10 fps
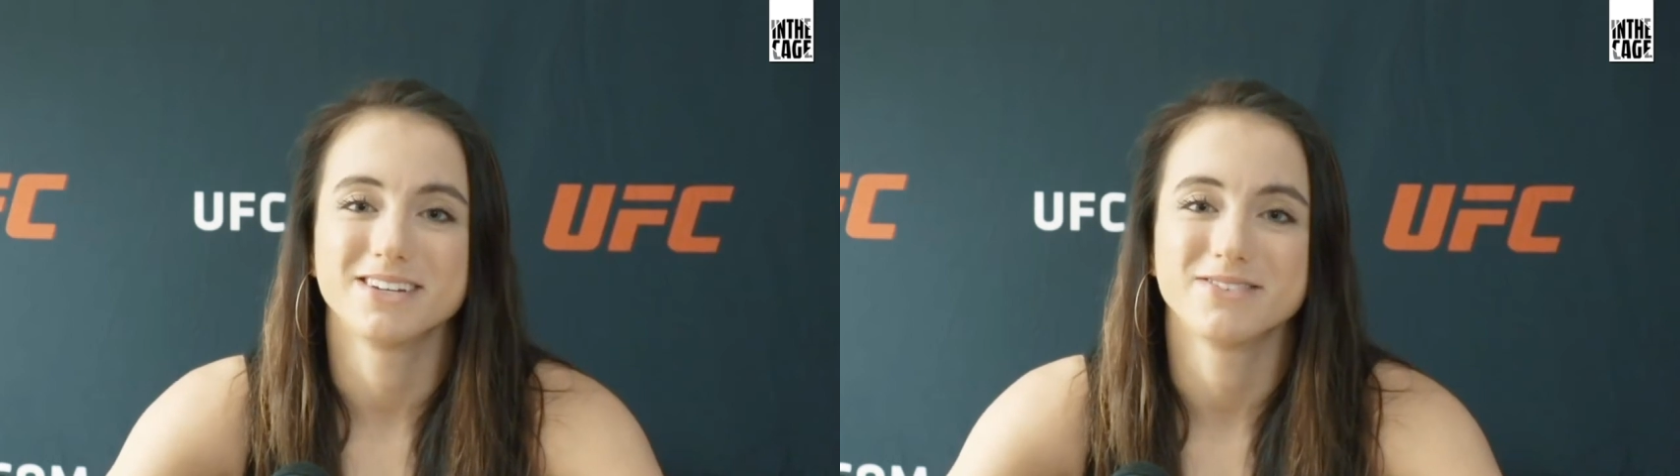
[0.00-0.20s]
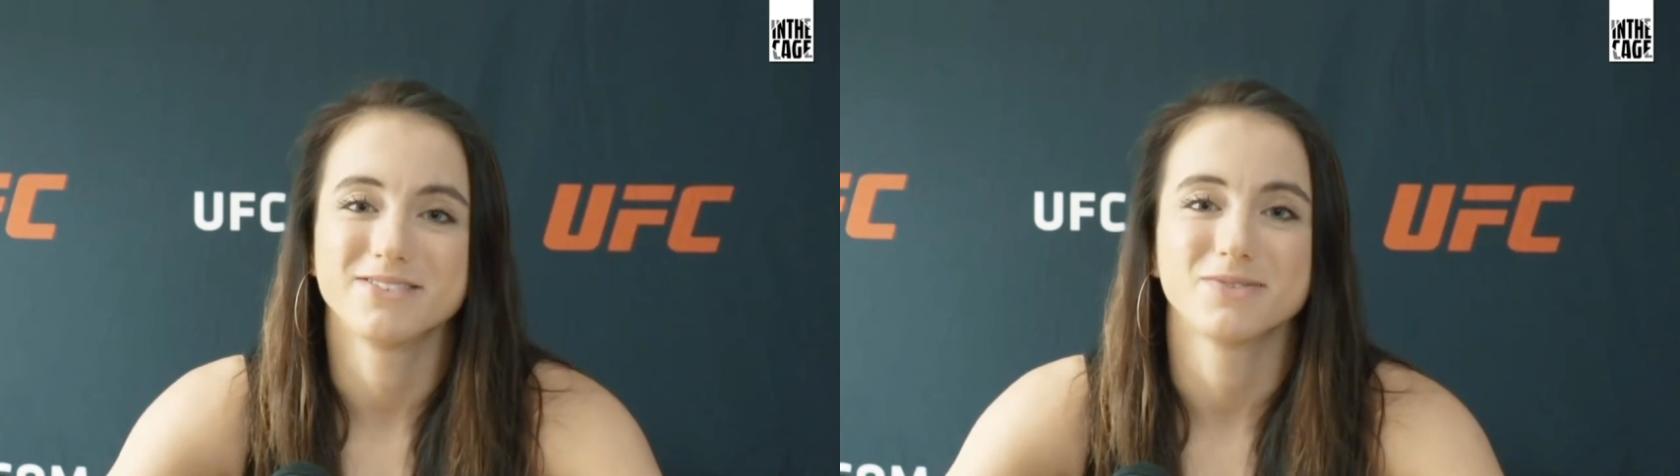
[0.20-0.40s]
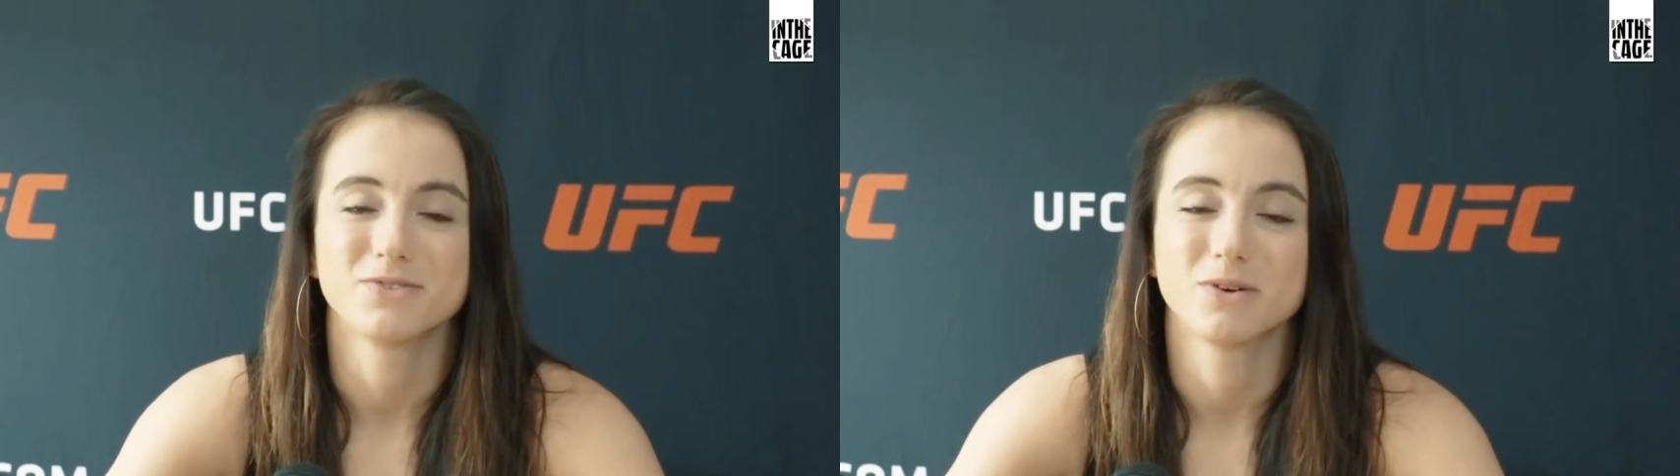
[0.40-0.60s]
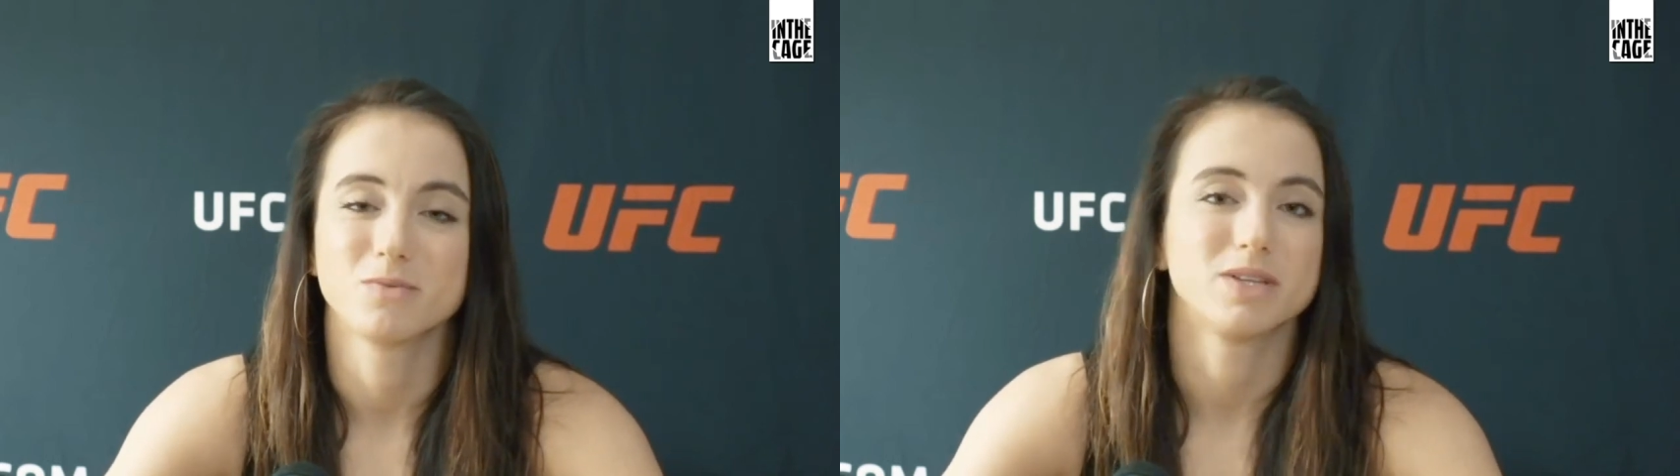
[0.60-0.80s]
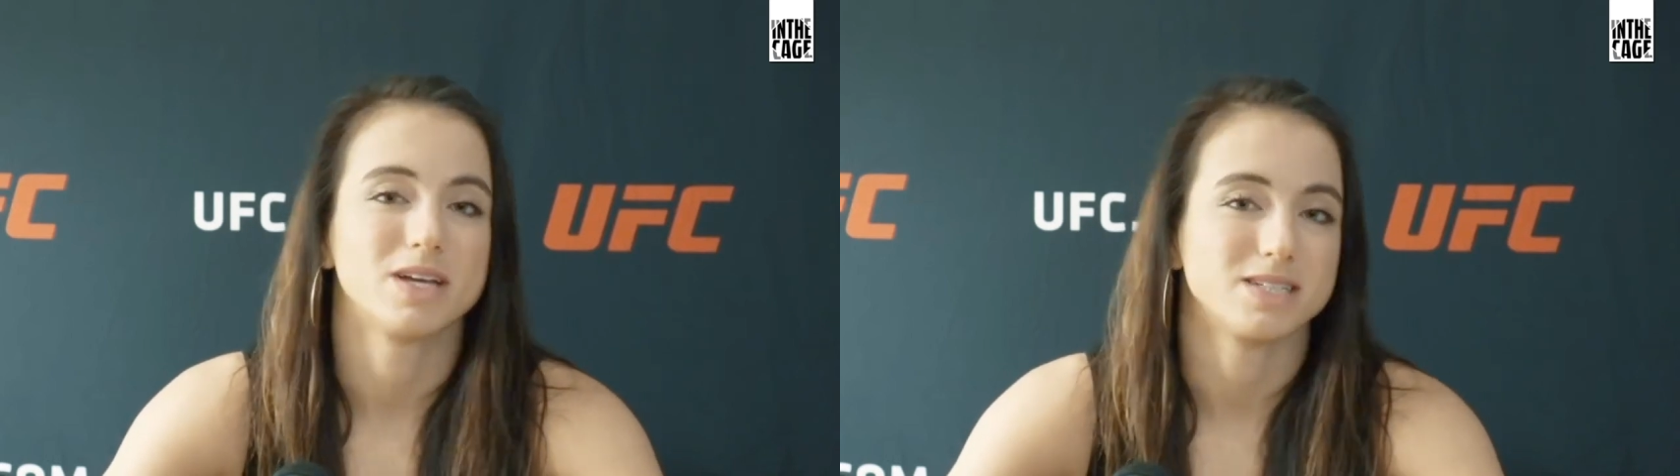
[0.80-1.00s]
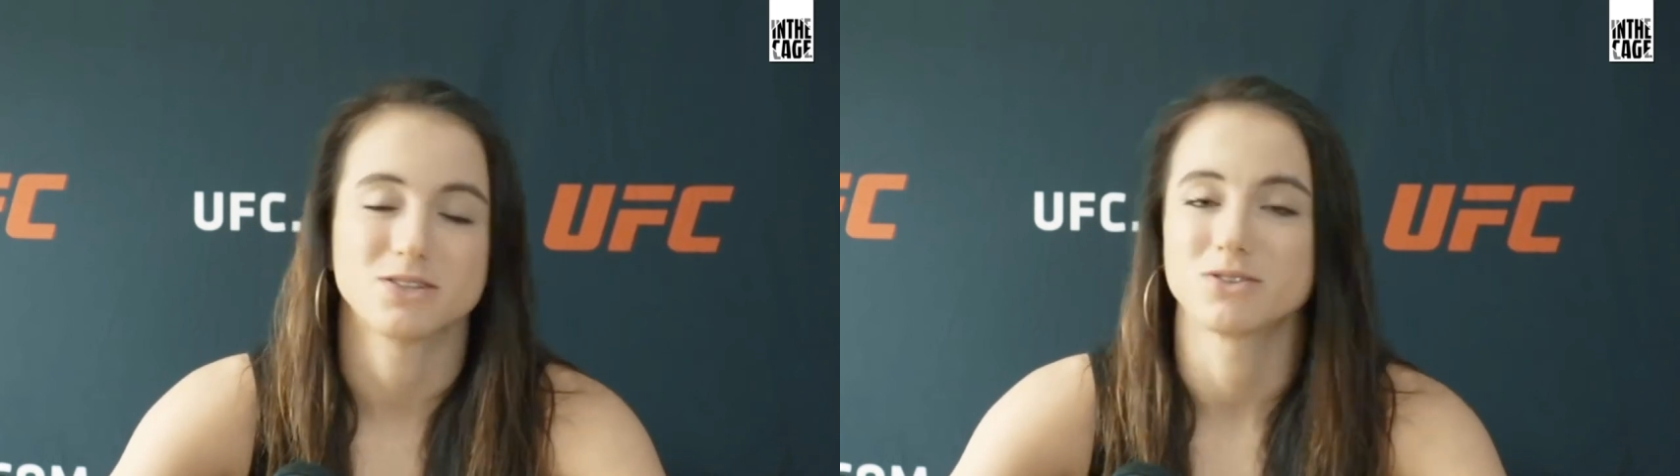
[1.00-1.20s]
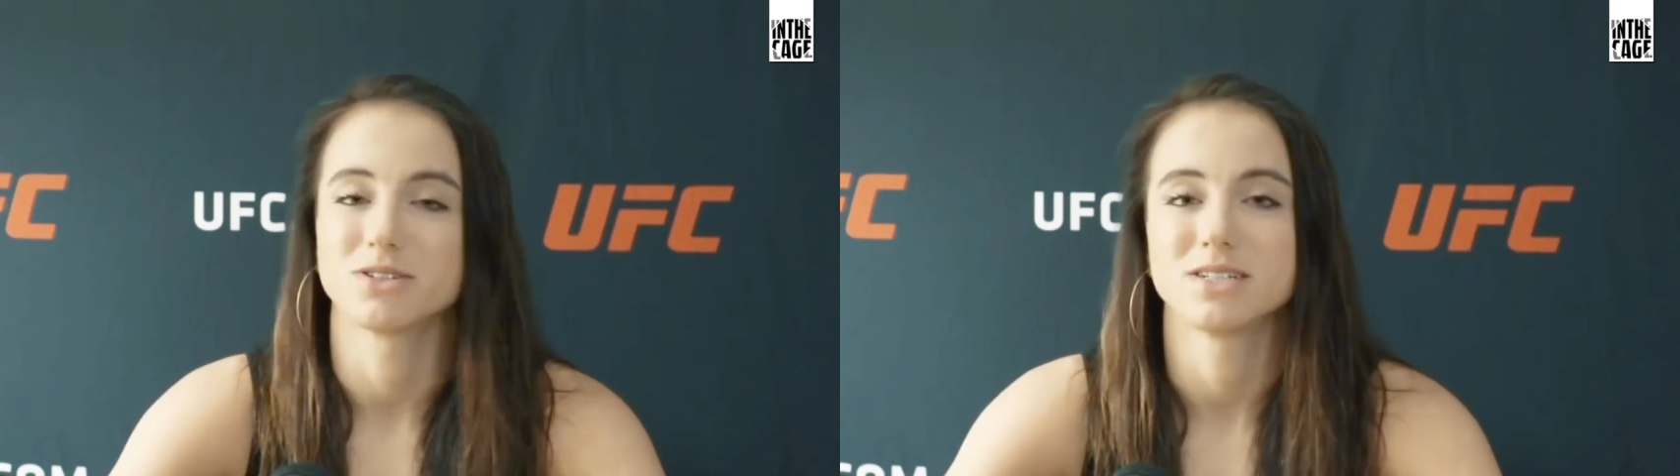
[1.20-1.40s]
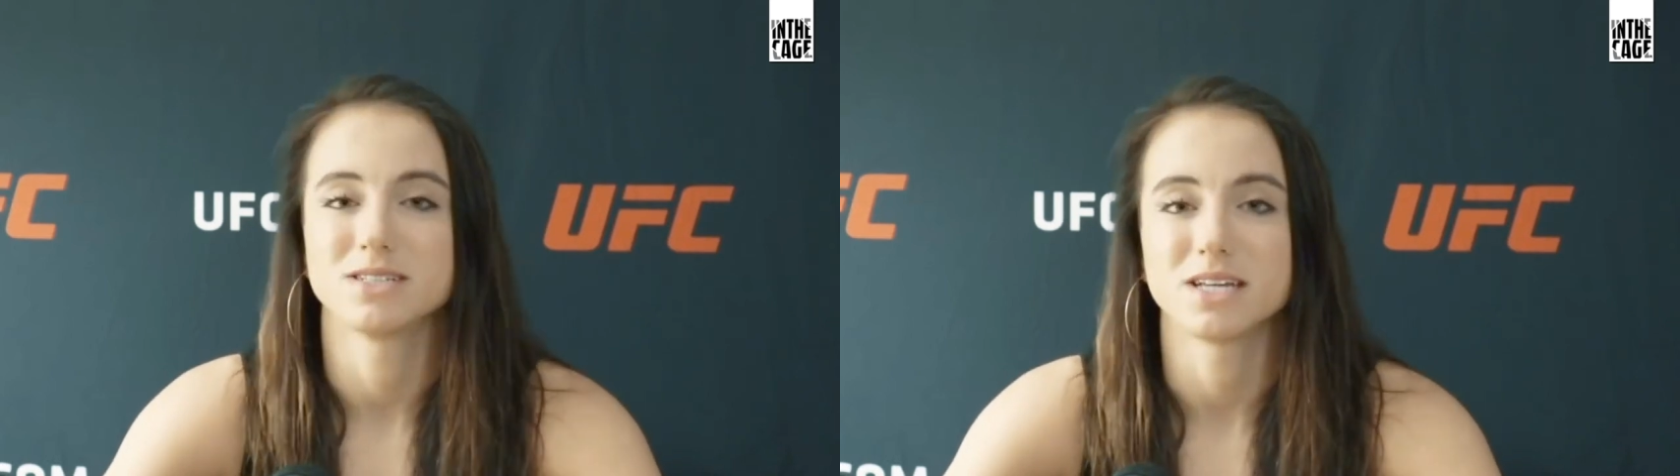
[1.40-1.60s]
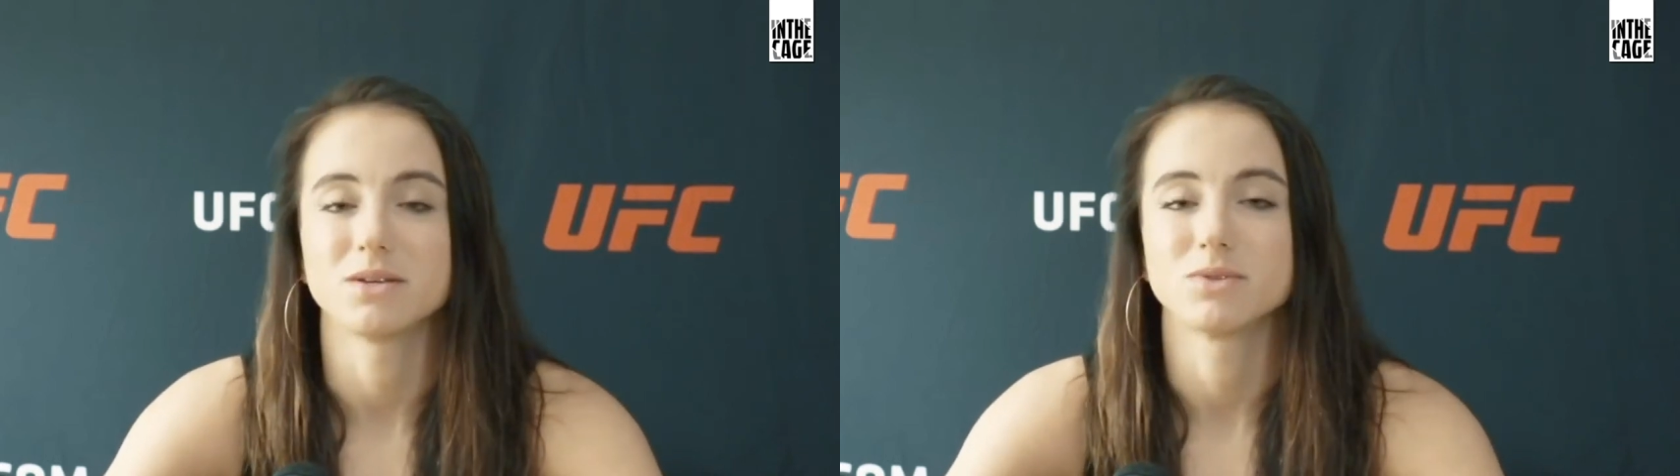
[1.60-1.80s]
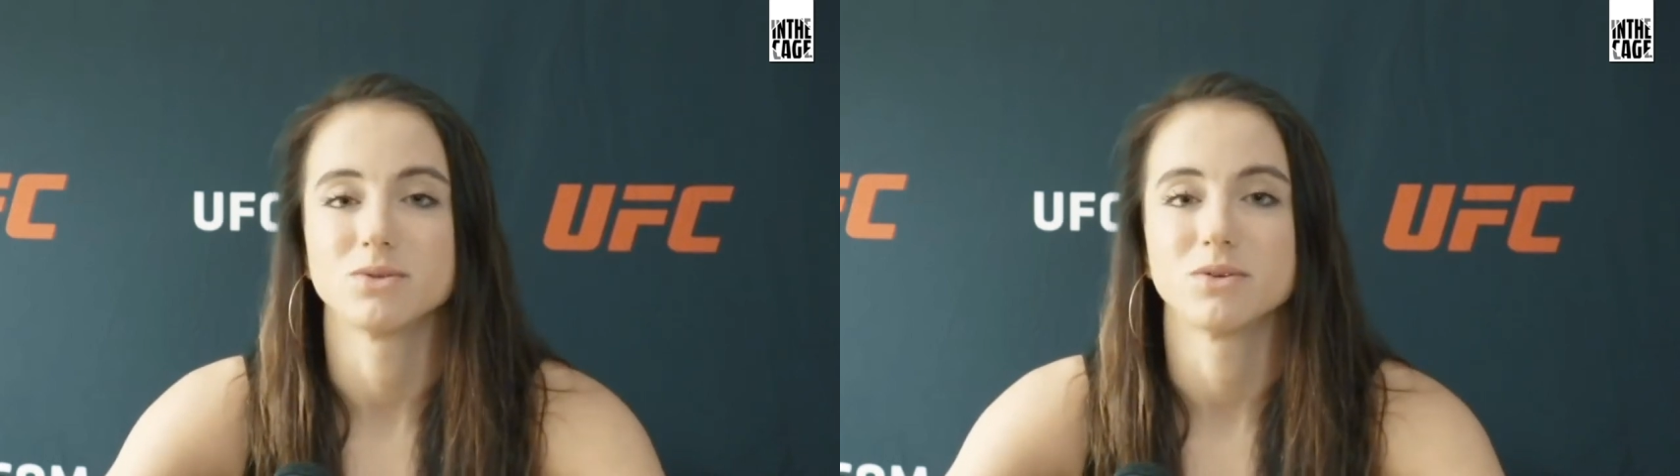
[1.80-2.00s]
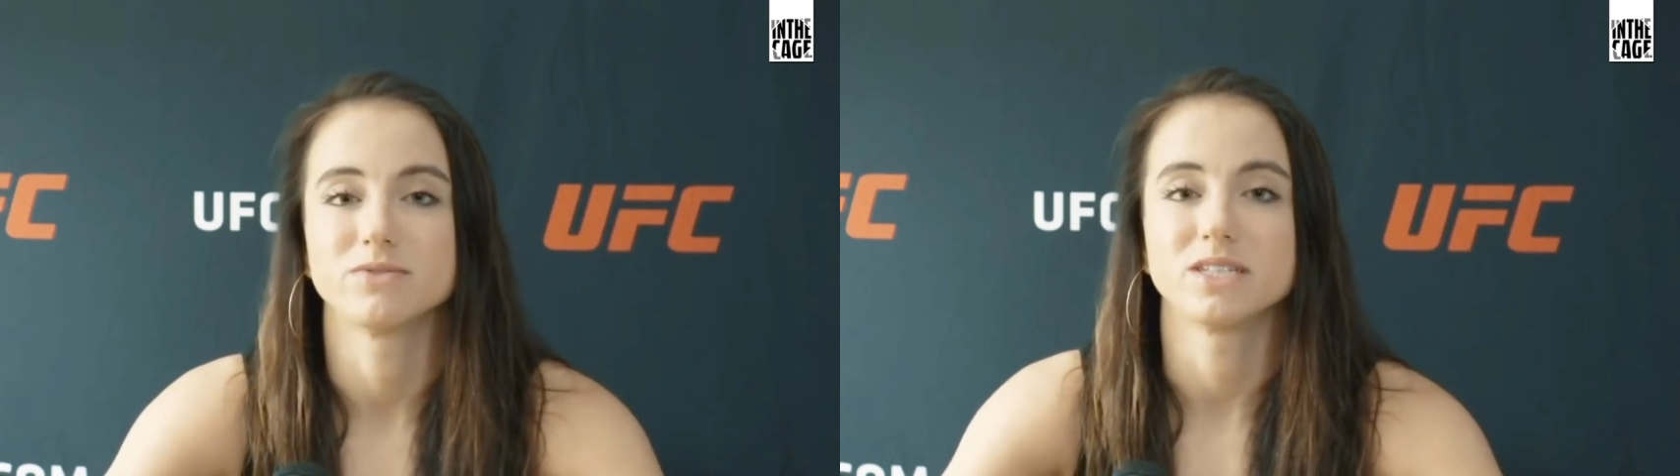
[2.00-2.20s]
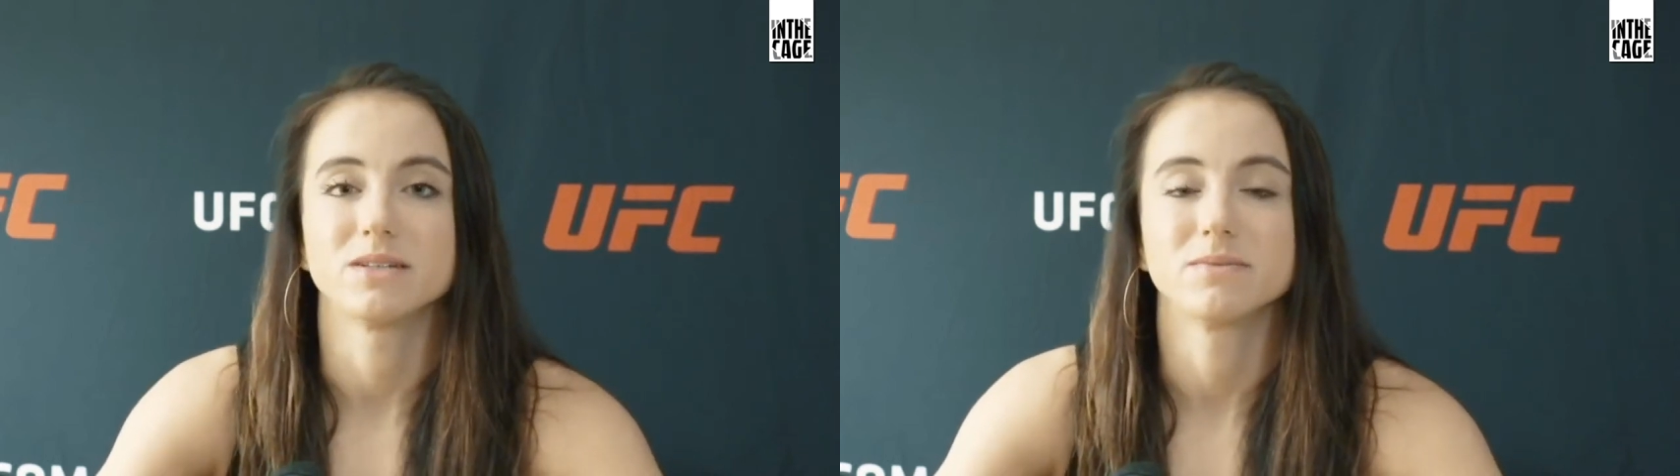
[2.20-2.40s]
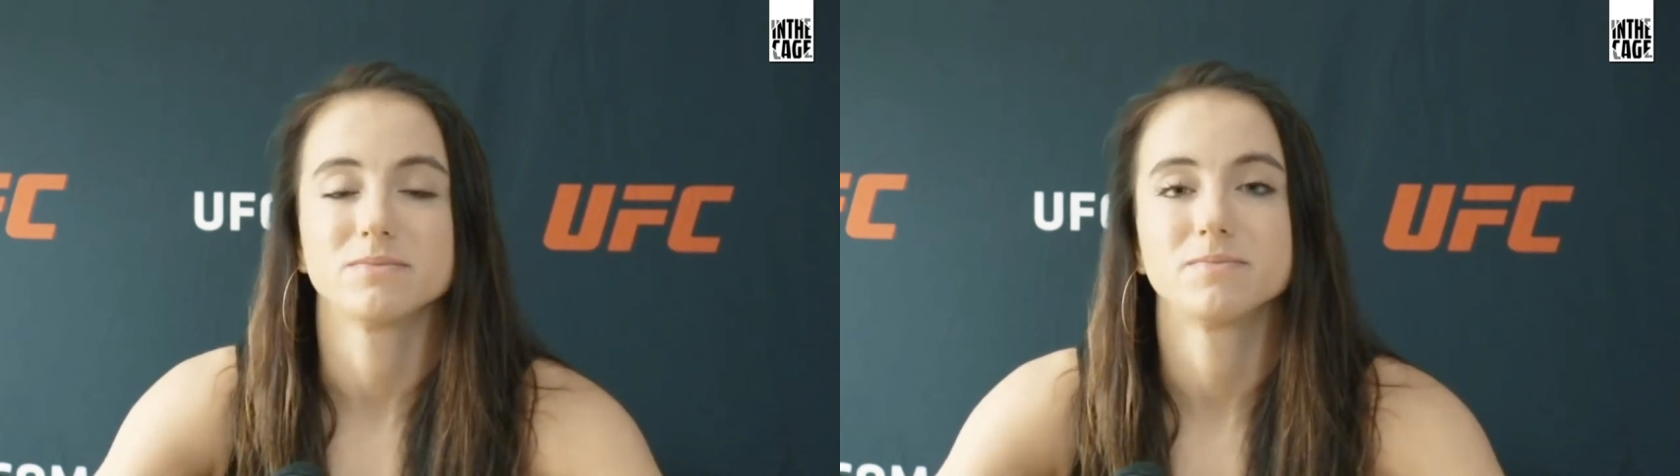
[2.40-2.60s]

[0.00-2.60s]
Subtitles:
even from when I started and signed with the UFC.